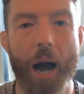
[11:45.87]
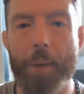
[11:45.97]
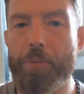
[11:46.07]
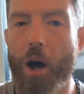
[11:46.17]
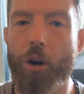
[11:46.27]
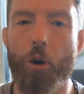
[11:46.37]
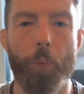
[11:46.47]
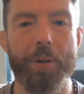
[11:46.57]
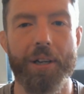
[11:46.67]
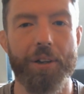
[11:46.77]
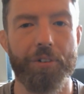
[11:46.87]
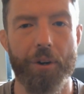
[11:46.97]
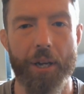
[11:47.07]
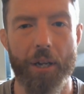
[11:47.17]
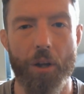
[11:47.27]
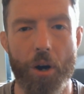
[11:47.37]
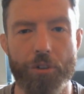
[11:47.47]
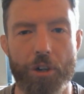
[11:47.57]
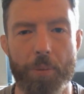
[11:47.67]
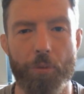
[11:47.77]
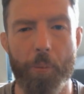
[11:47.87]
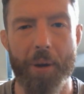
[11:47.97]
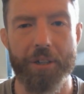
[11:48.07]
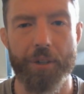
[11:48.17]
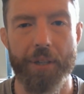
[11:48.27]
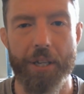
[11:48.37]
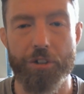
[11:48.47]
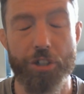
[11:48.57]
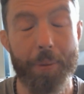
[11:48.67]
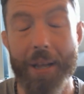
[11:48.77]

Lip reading: I'm not open to considering a long-term romantic relationship,